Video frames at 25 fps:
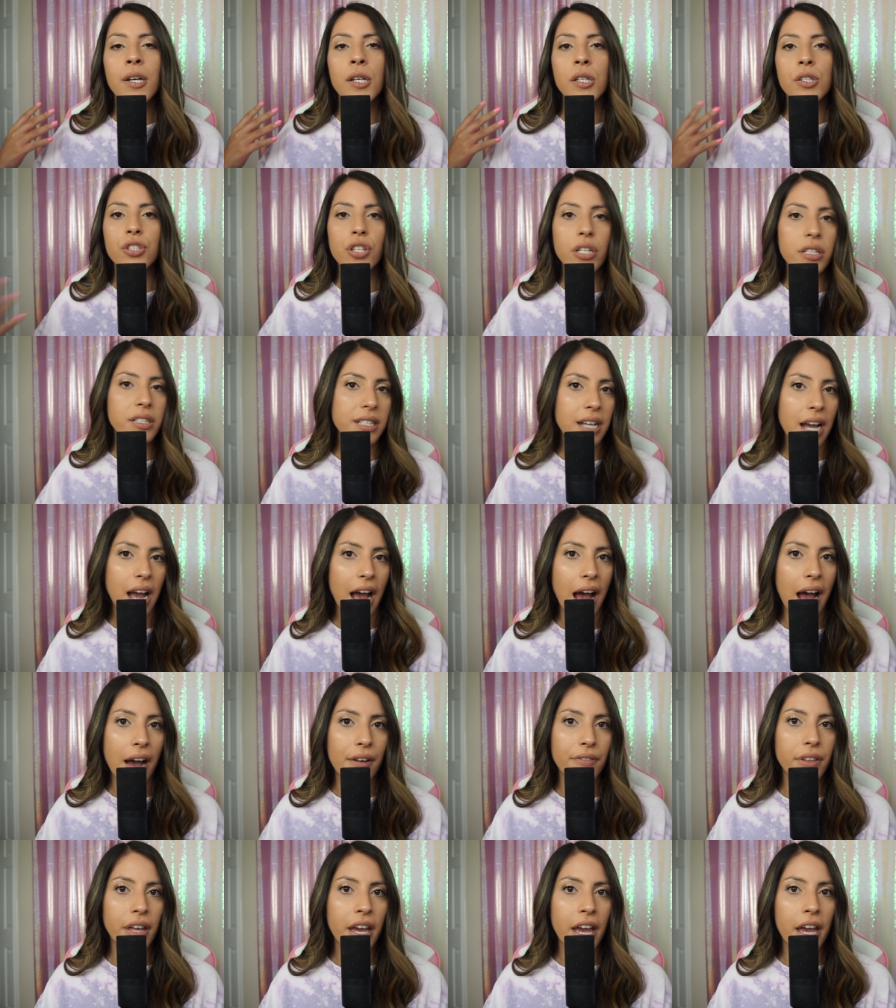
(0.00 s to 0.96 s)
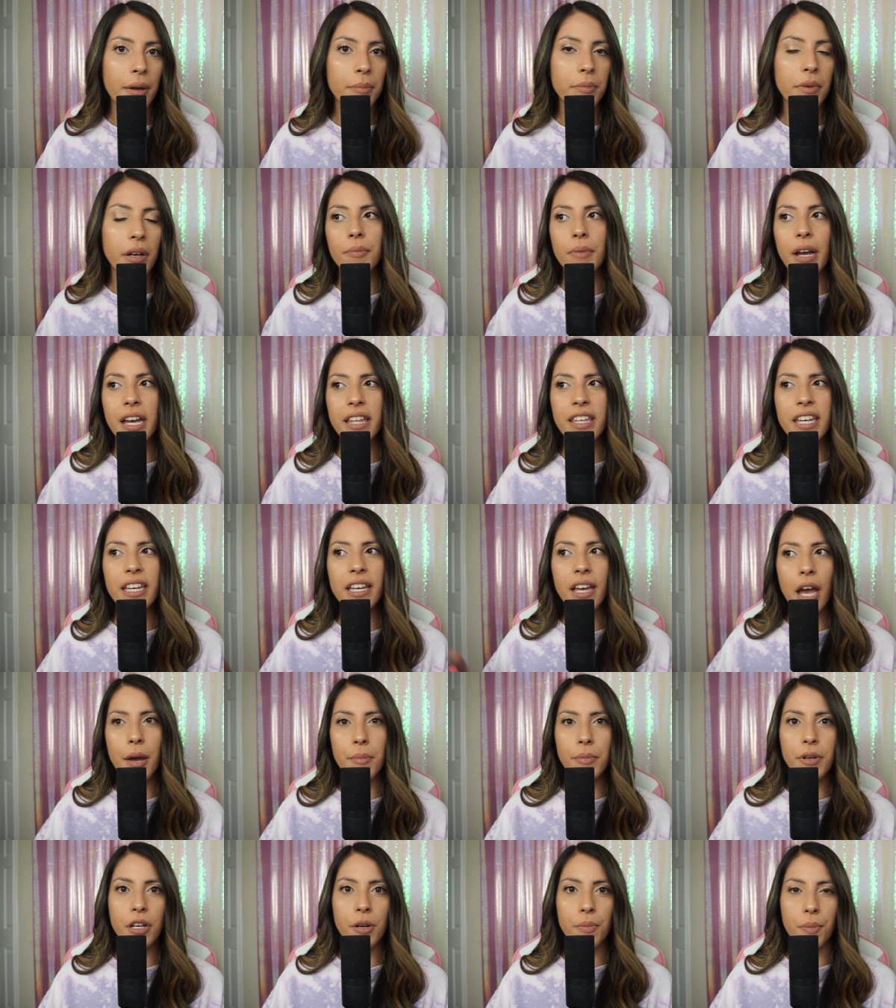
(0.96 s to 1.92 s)
just to have them. I think
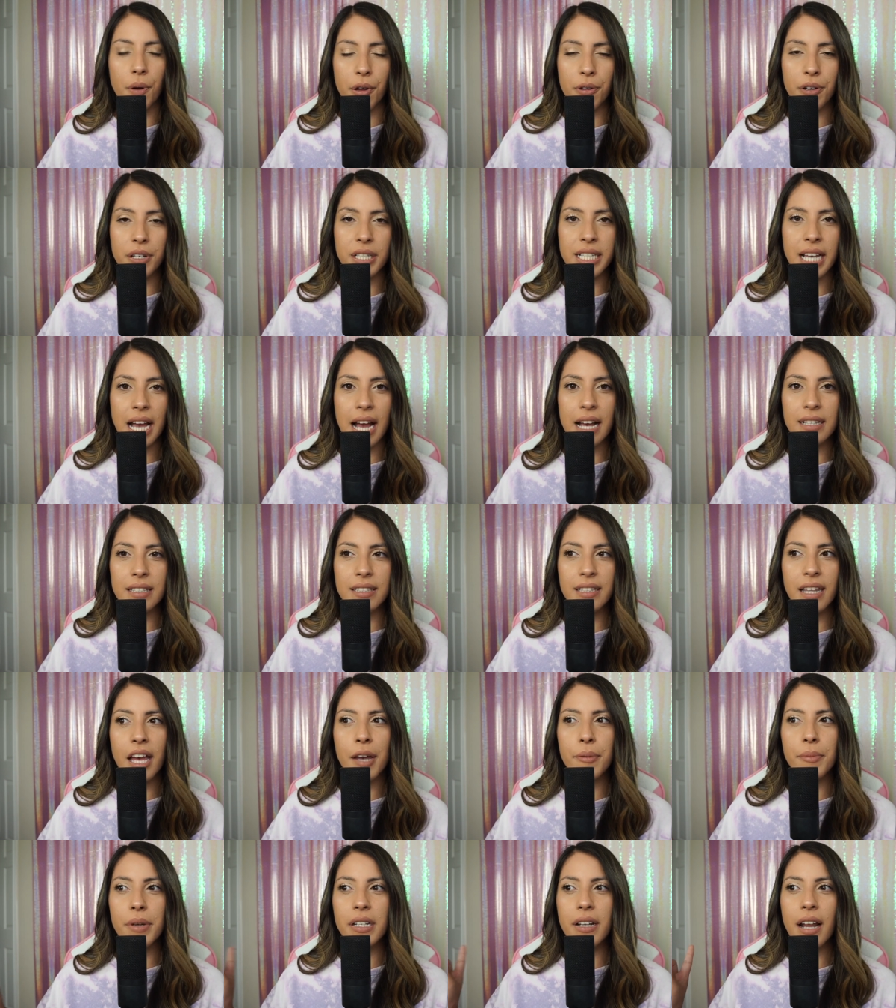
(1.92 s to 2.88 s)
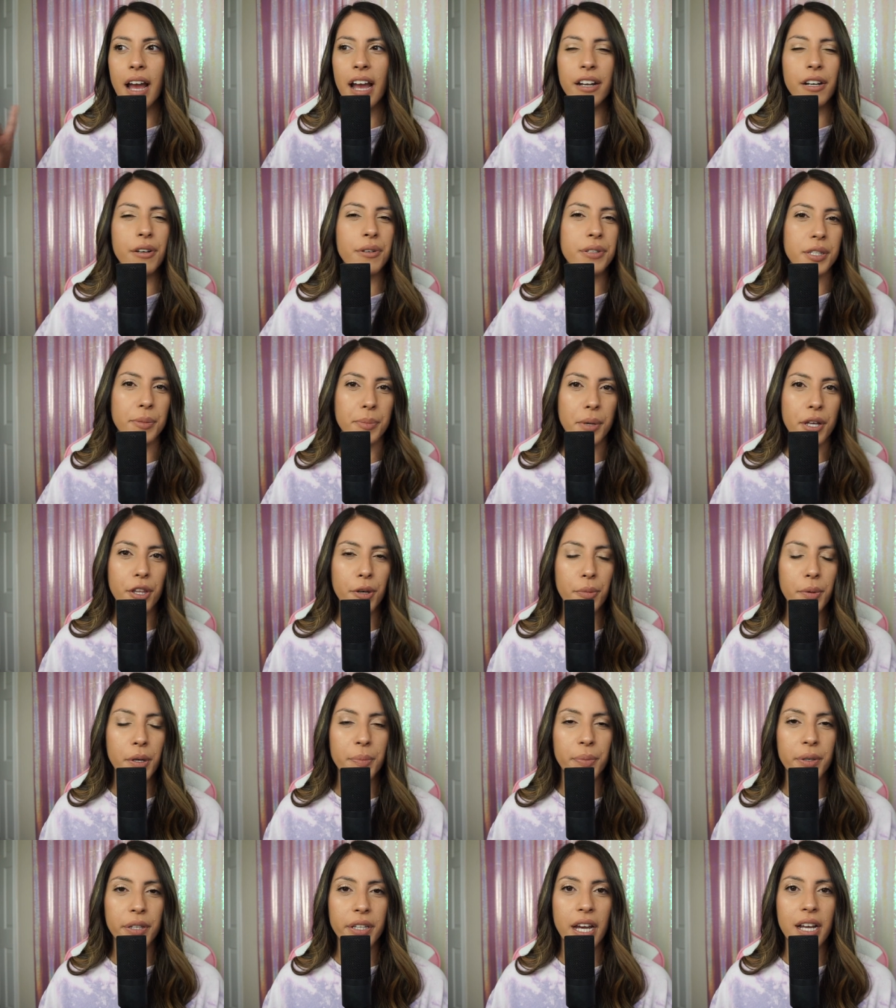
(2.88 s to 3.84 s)
Emma Capotis has them, and I know some other
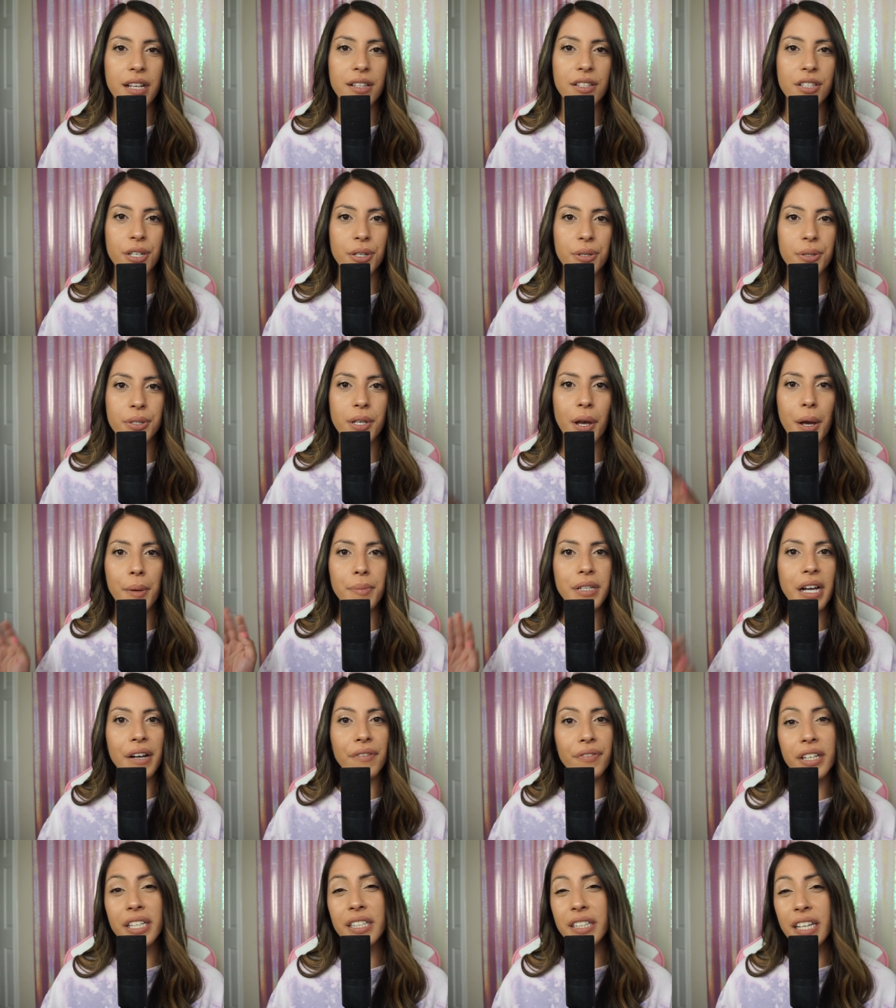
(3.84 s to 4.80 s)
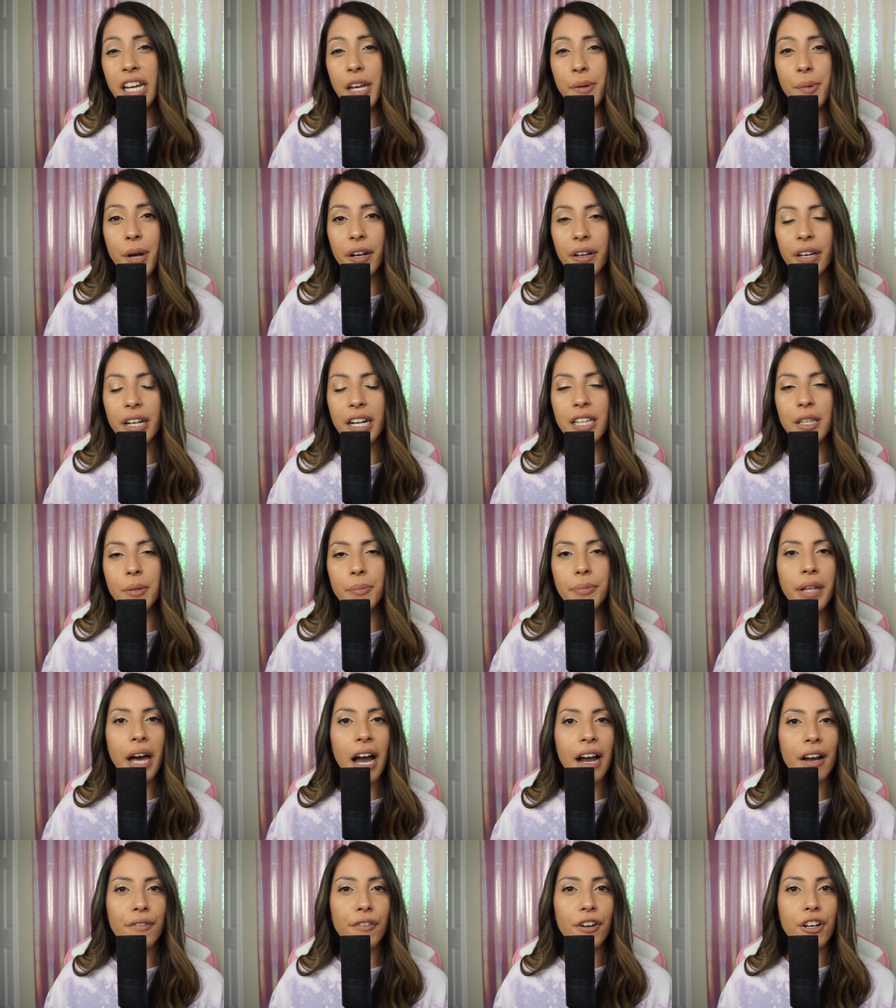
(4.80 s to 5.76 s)
people that do. So I'm definitely thinking about getting the
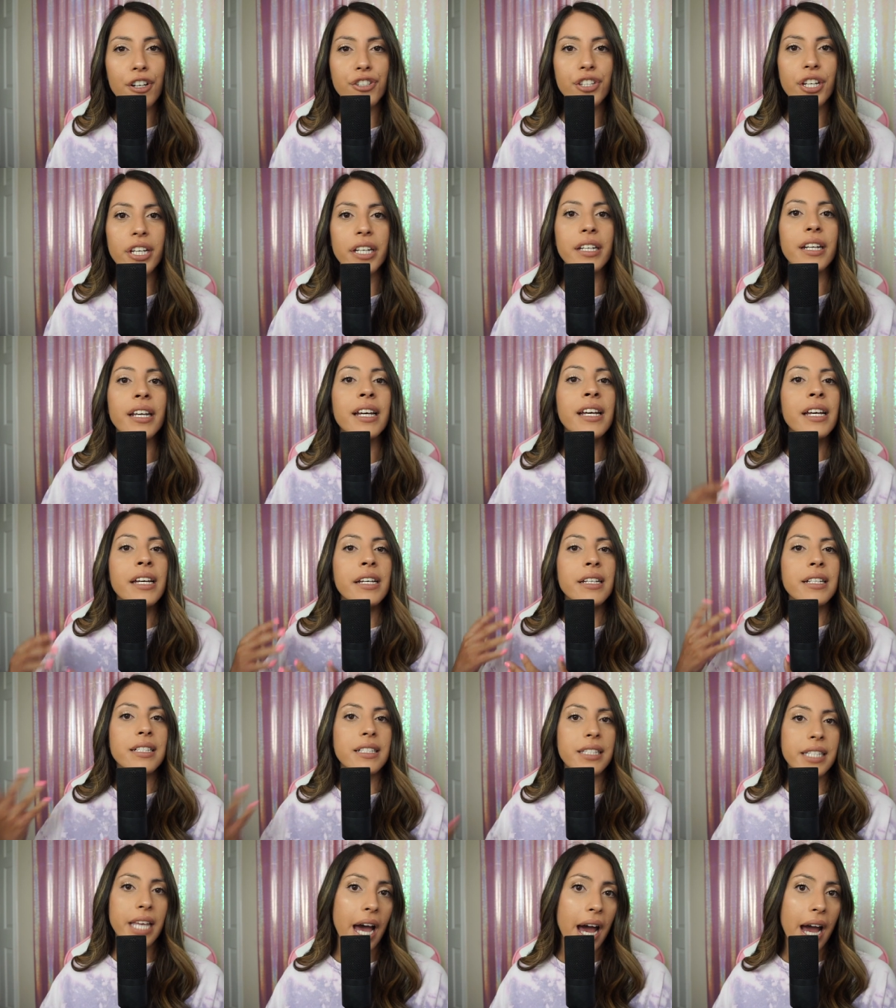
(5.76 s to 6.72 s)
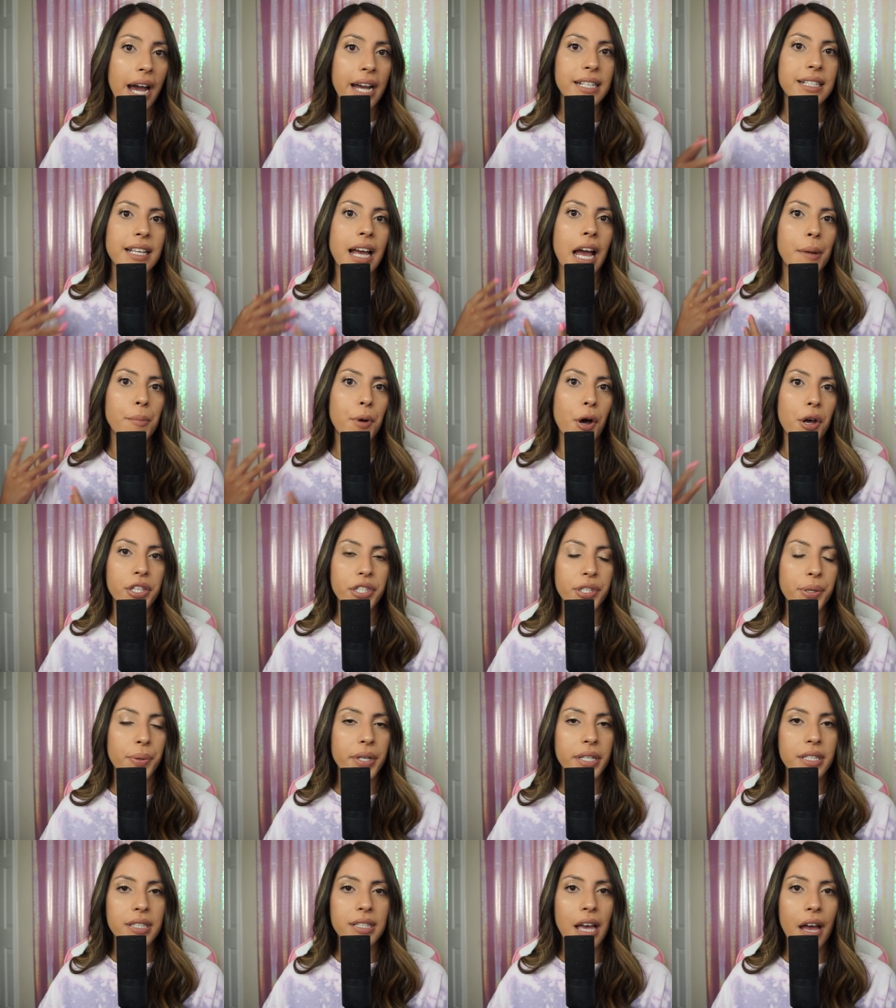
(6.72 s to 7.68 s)
black version. Size, I'm also
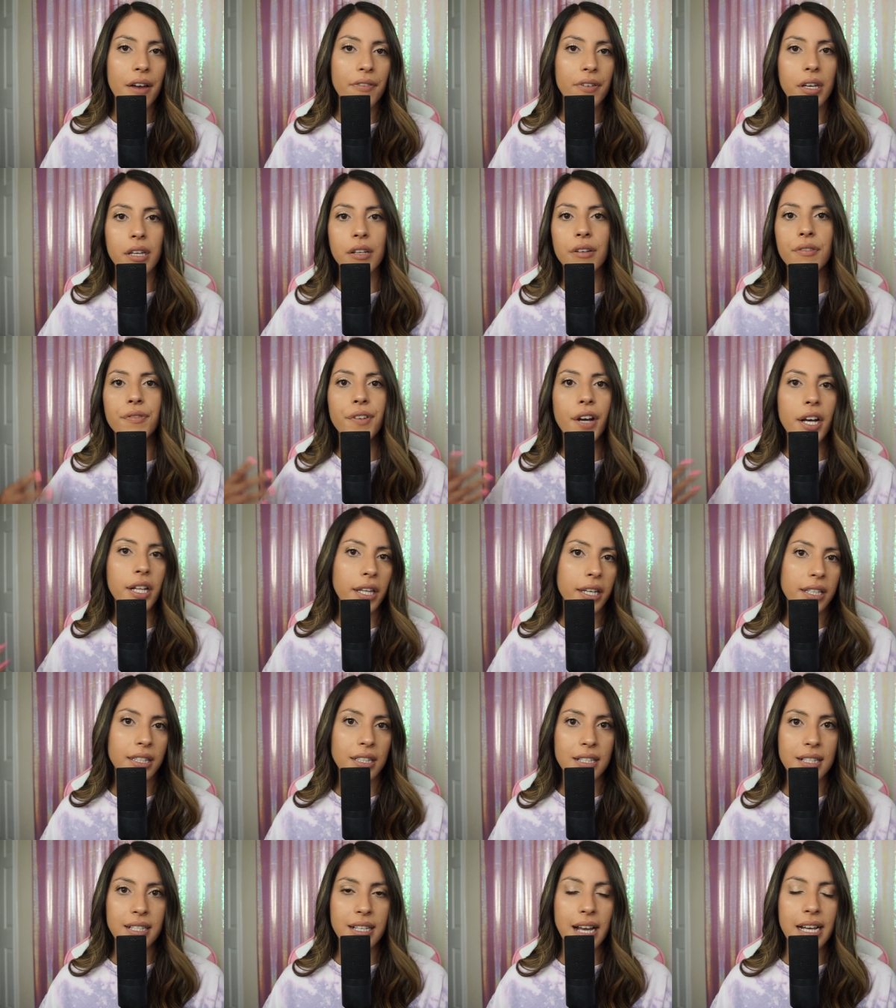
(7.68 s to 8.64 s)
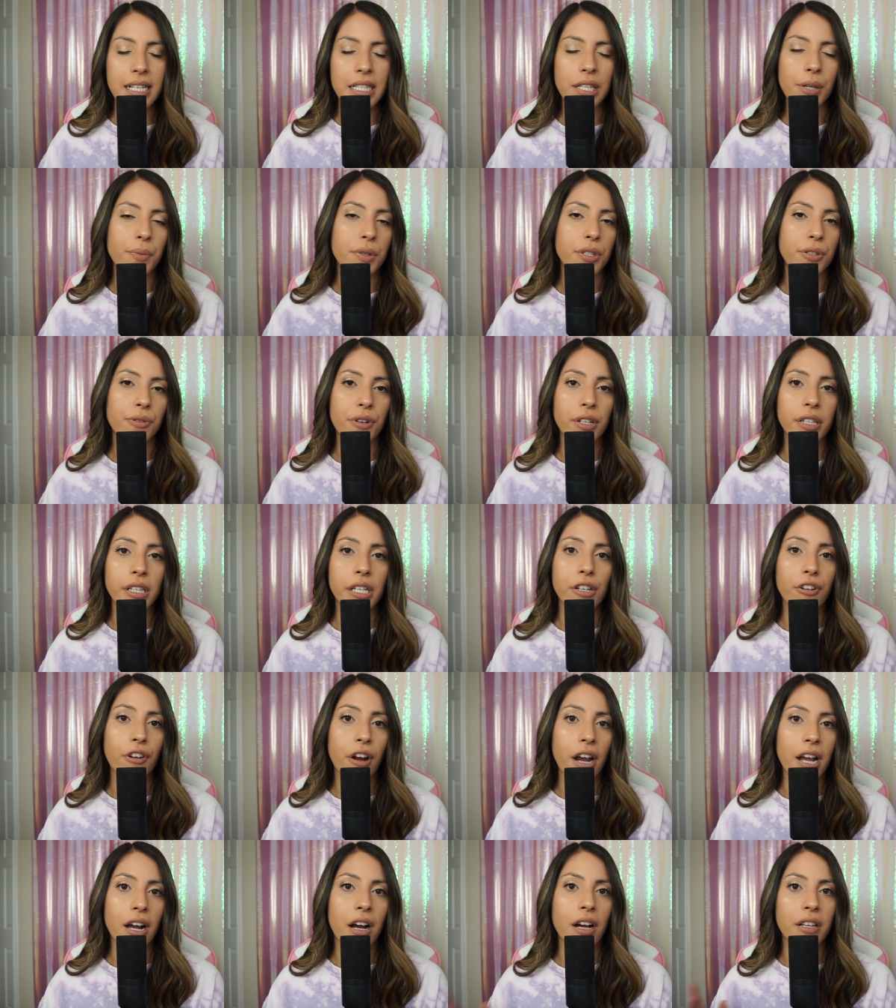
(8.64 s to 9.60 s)
a seven. Felt like the sizing was really
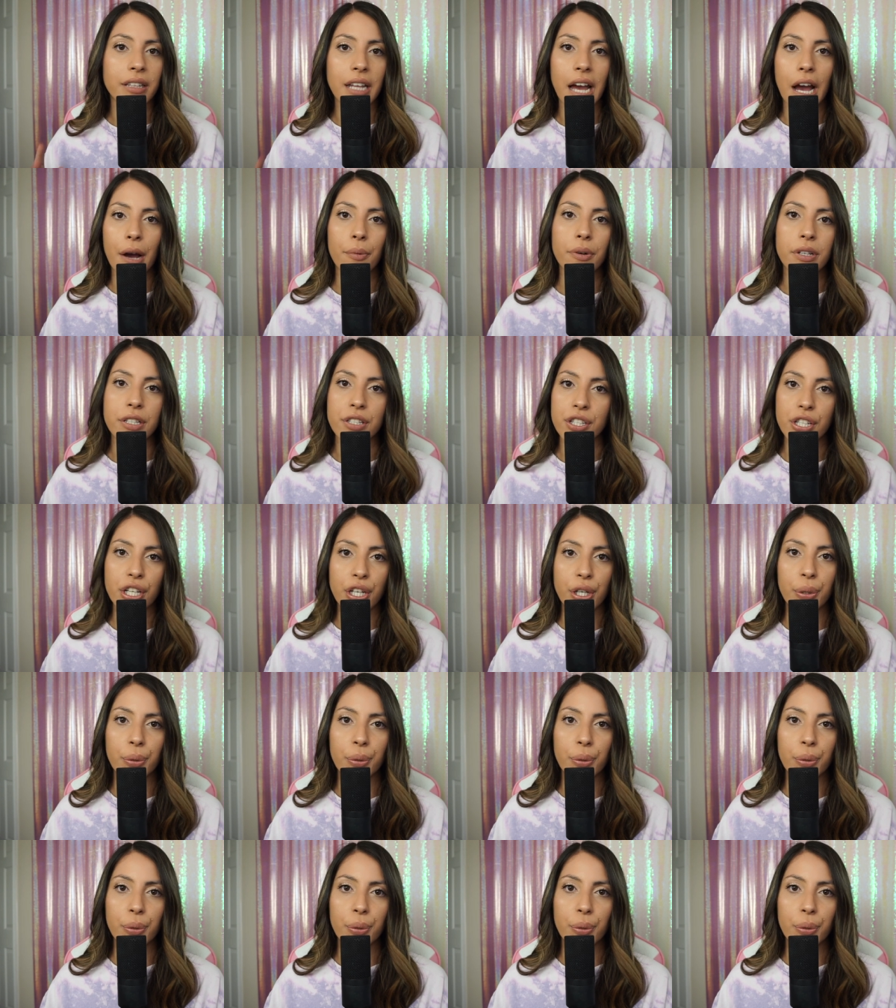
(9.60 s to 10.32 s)
great on that one too.